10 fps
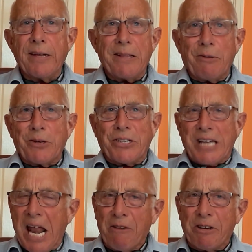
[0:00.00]
They're on
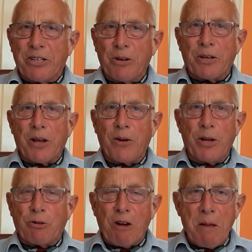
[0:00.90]
salaries you can
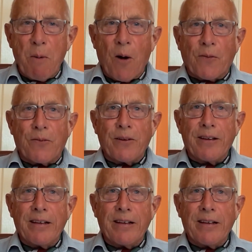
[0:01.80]
only dream of.